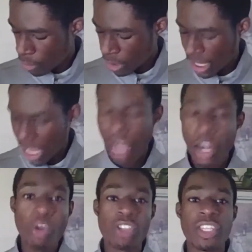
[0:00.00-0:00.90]
I
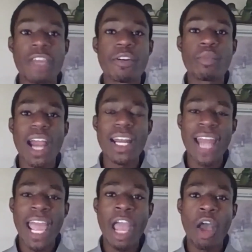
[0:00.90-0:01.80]
know it's different right
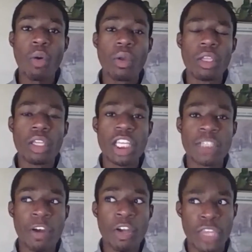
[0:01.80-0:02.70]
now. It's
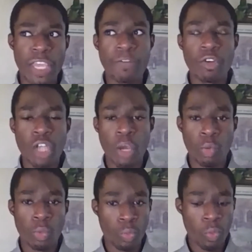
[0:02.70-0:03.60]
very different.
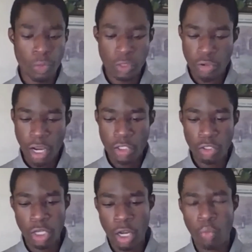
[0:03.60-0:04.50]
We're trying
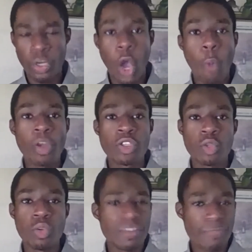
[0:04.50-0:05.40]
to, reopen the
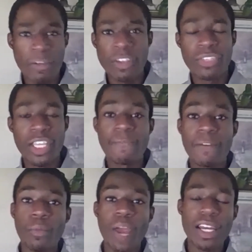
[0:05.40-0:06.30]
school. It's very
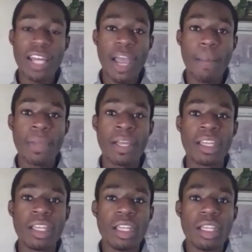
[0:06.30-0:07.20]
different right now, but
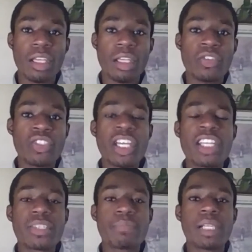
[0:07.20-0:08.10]

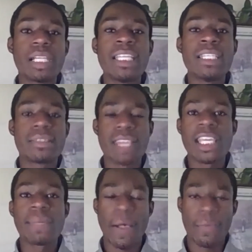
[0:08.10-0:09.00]
just please think
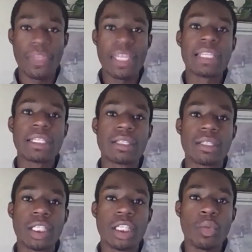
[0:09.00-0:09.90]
about this
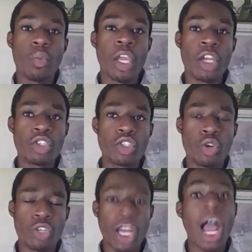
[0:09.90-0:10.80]
when
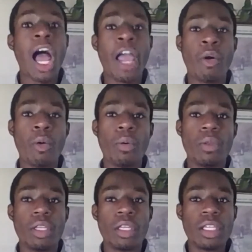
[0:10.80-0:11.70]
your child
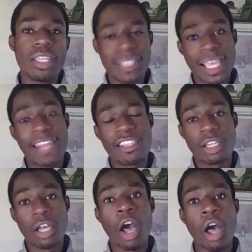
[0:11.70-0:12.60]
is headed to
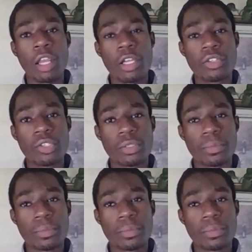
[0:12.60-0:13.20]
college.